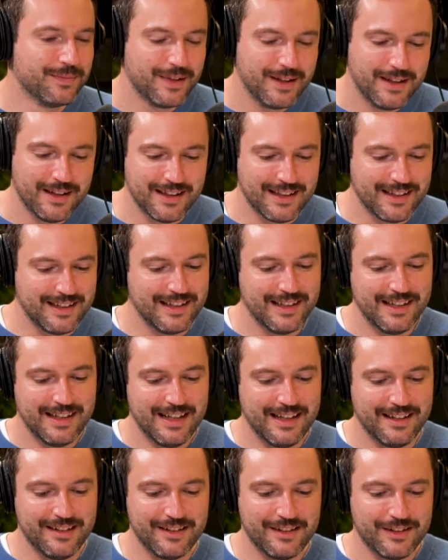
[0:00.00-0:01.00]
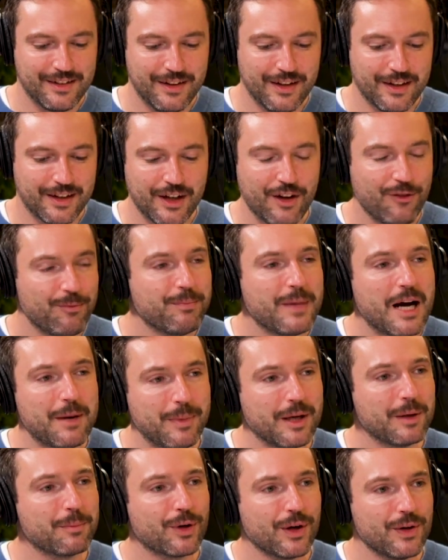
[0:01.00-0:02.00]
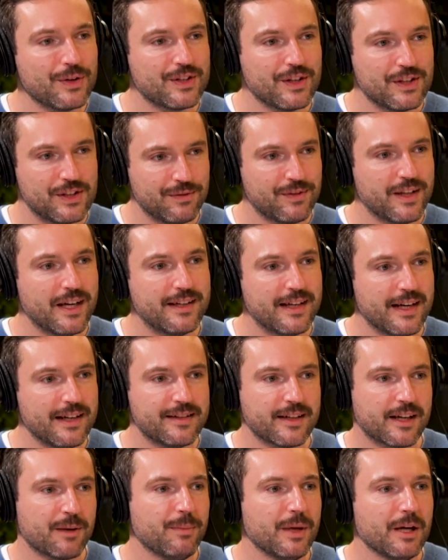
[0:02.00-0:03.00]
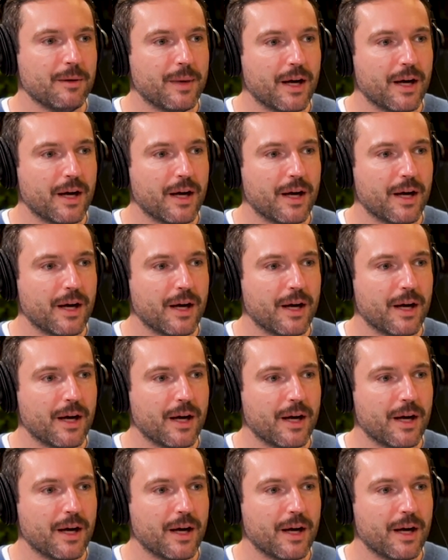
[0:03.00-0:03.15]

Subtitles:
and the kind of mapping process of that data can be a